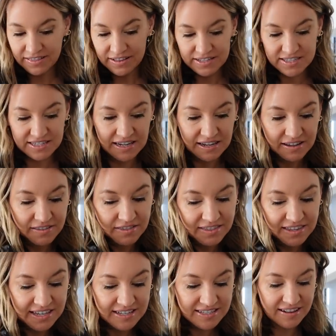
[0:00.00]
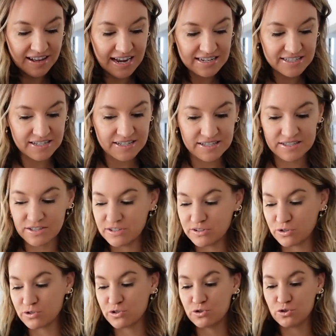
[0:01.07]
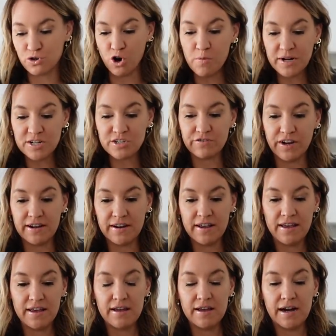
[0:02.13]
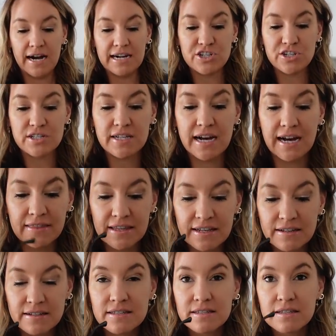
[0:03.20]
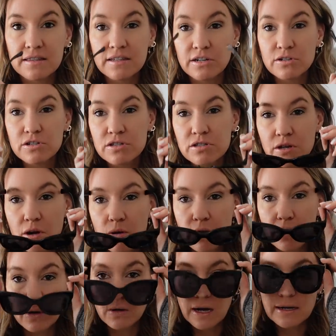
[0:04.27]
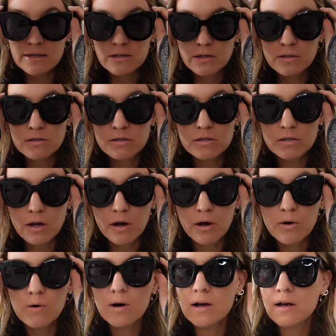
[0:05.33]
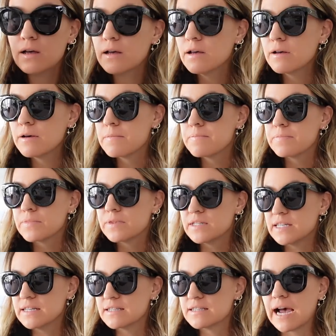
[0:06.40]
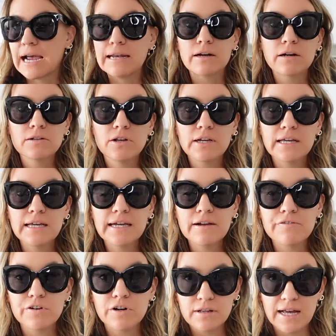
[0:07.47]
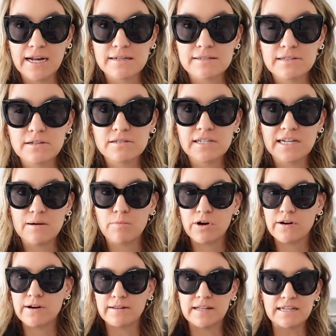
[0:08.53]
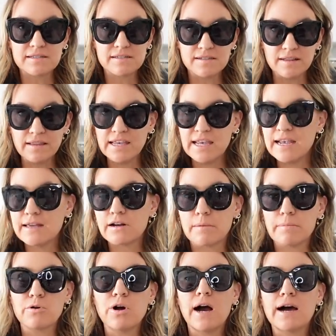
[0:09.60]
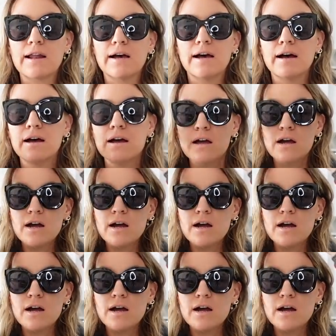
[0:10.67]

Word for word: Let's see, these glasses. These are so much fun. I just got these. They're so cute, guys. They're so designer looking for less. It looks like I'm wearing like Celine or Prada,